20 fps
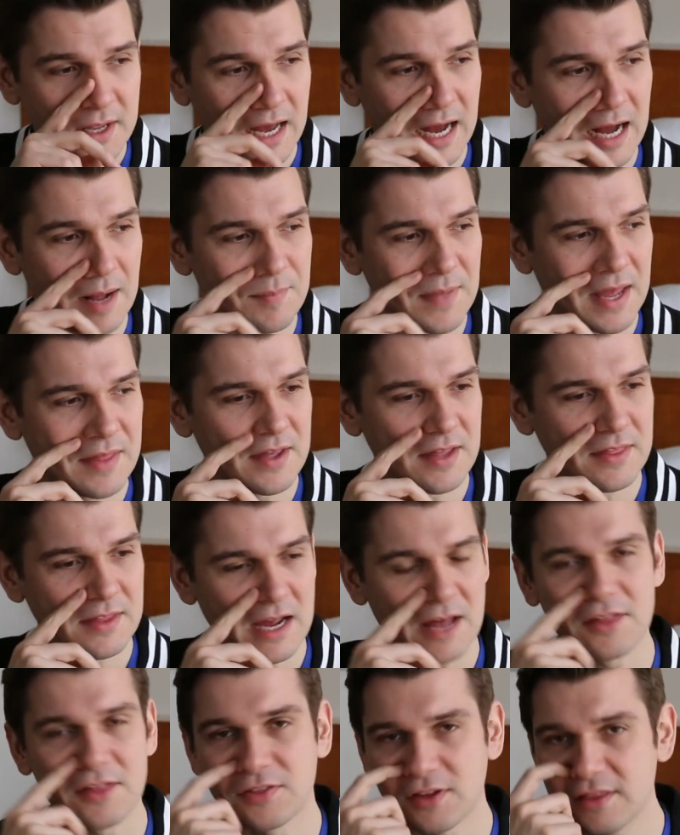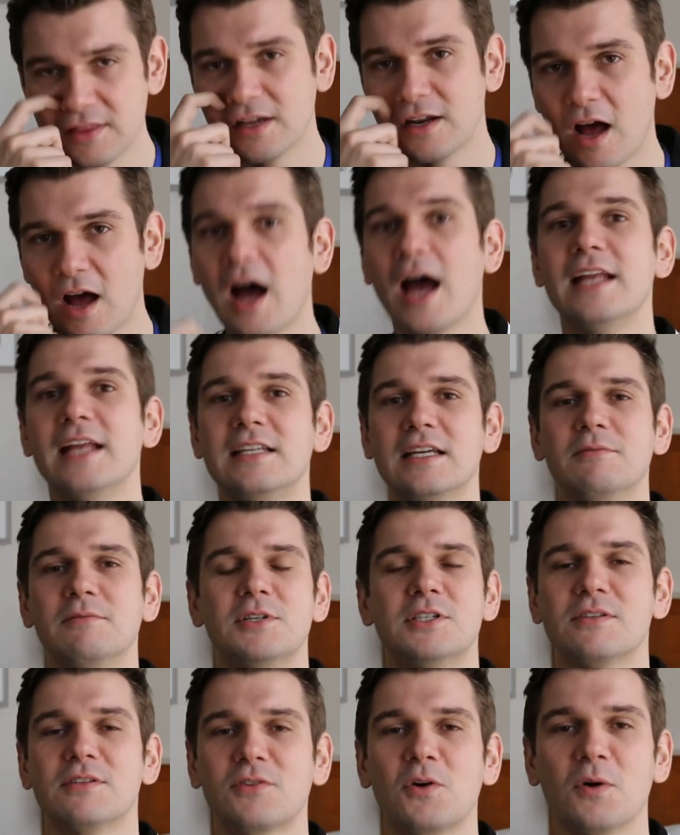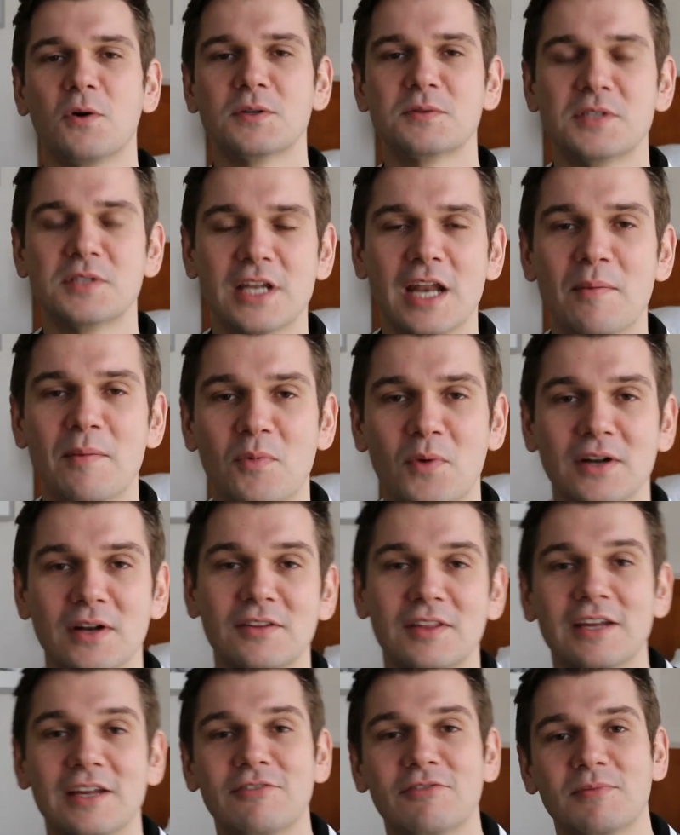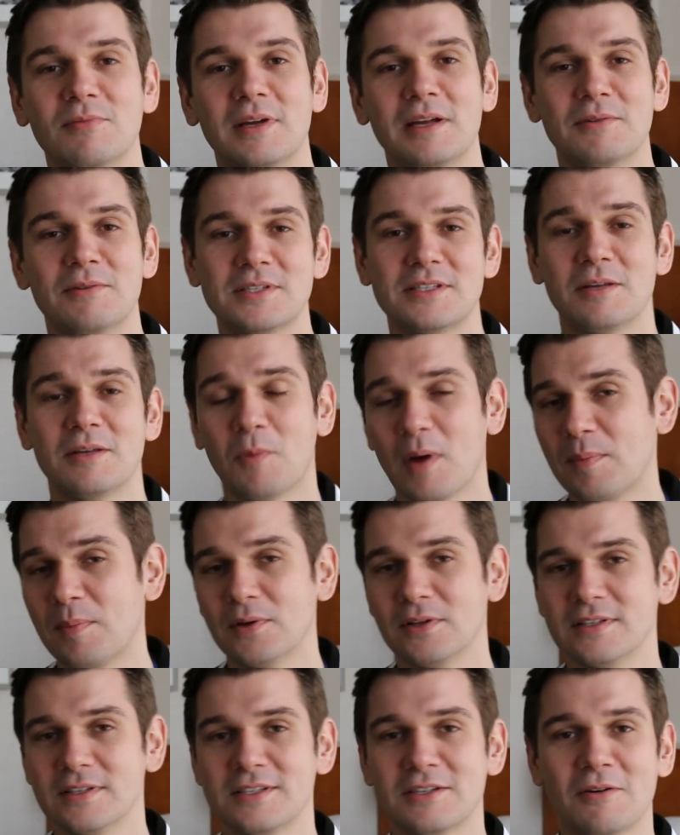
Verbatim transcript: And then the other thing that I did, which of course was the #1 thing for me, was the weapons.